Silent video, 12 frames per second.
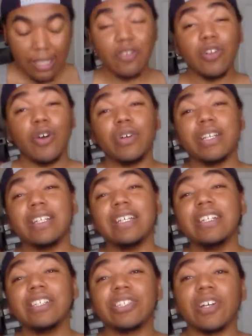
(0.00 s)
you know and
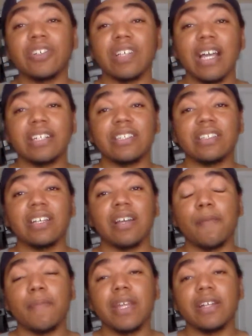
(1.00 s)
these shirts actually took
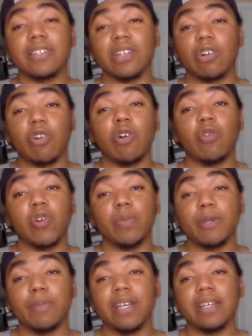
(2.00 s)
a minute to grow on
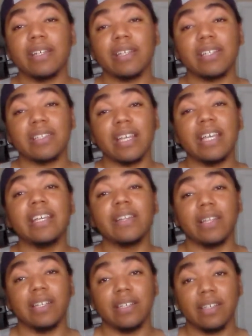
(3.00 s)
me man it's a
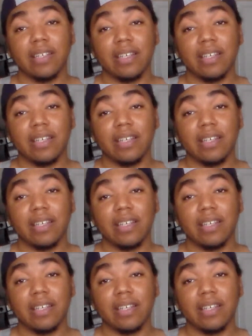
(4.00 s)
Henley